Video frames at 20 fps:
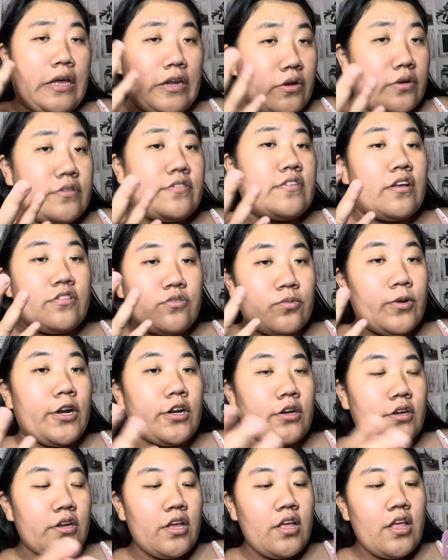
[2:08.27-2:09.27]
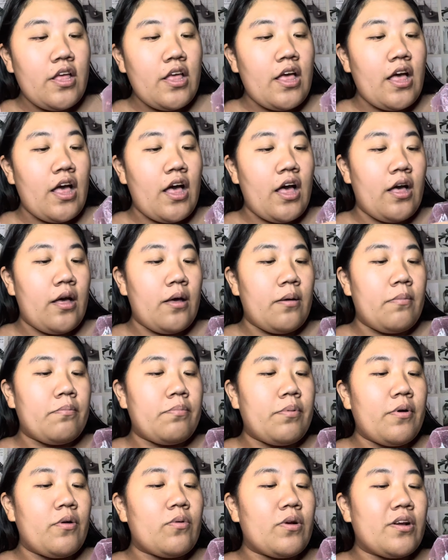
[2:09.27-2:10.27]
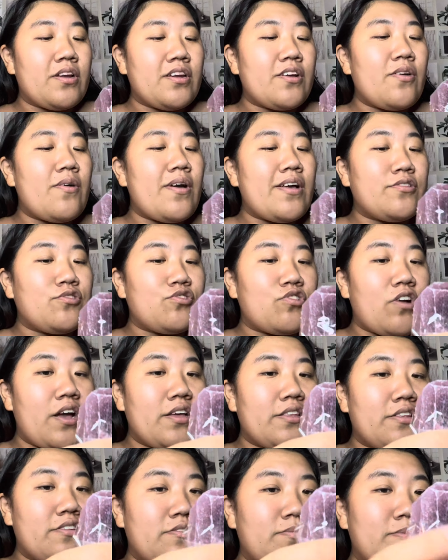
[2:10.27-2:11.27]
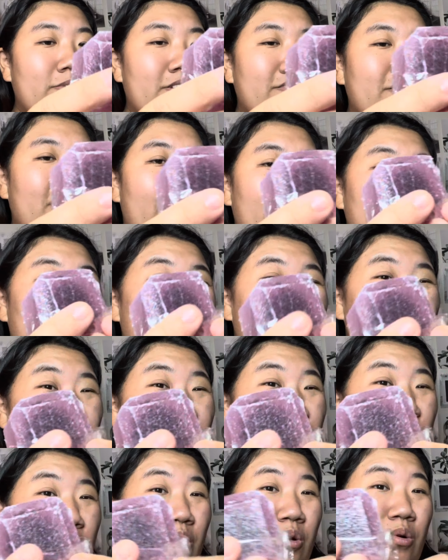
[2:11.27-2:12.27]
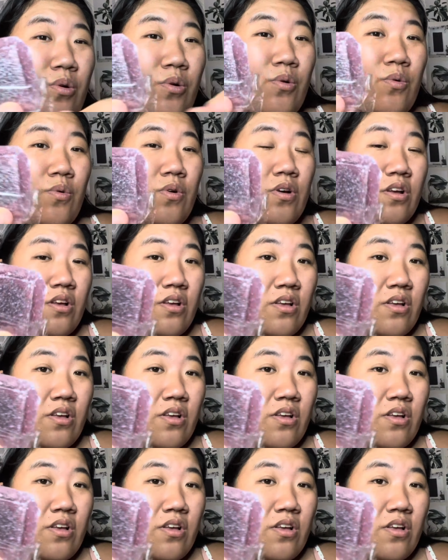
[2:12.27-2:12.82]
I know it sounds weird, but we're gonna go ahead and try this because I'm so